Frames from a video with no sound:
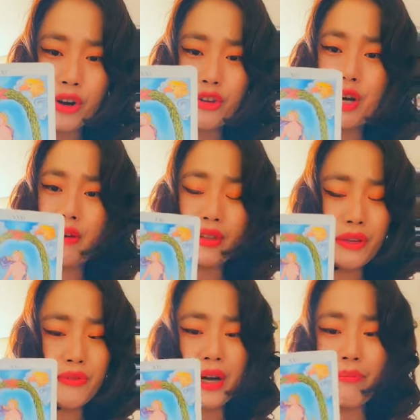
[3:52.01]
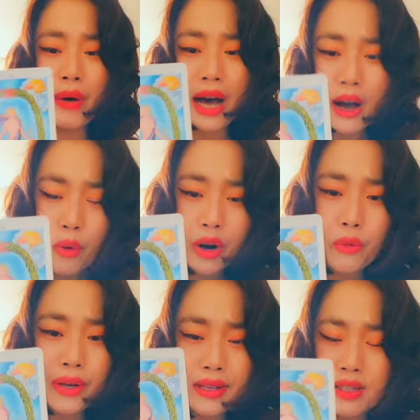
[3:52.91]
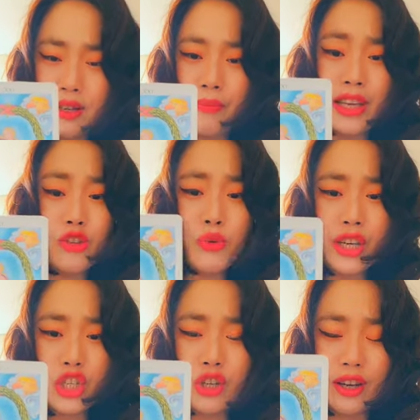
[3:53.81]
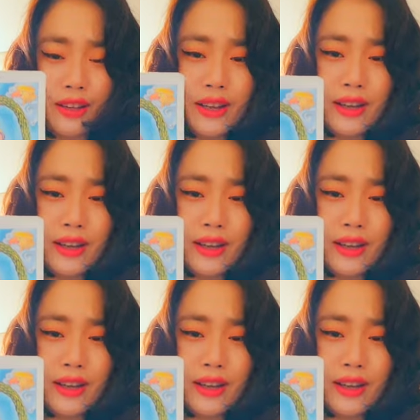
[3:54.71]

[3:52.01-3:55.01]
You have the divine power, wisdom, intuition.